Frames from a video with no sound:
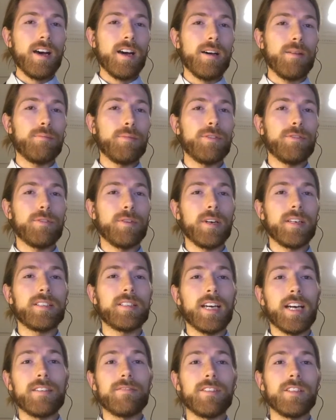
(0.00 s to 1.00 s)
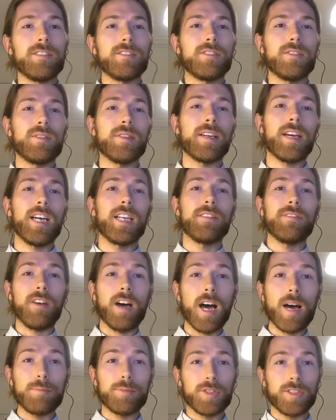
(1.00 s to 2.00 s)
before I dive into the kind of
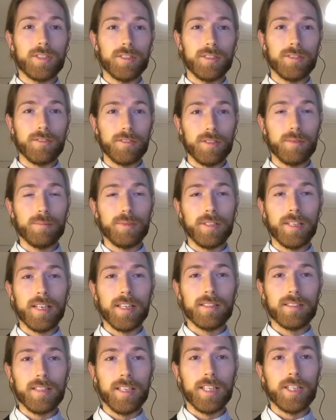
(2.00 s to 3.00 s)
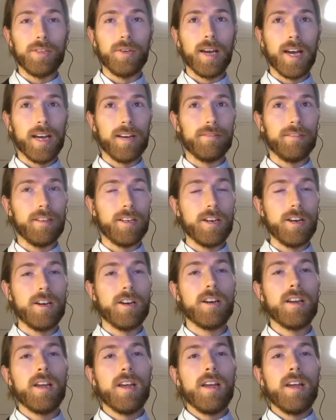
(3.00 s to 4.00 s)
options for the plans that you have here.